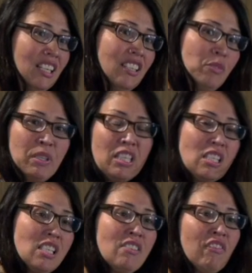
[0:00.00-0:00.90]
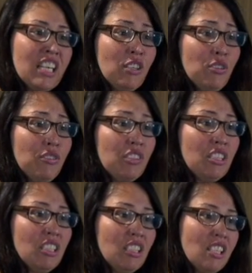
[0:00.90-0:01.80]
To me, this isn't
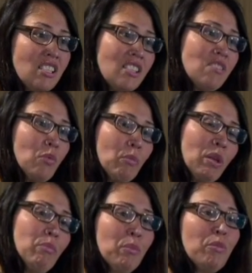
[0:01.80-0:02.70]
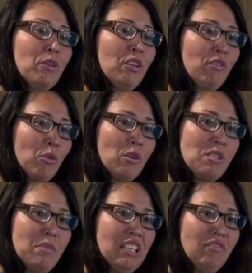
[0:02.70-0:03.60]
Vancouver. This is where my people have
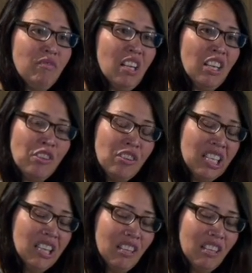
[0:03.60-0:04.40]
always been, underneath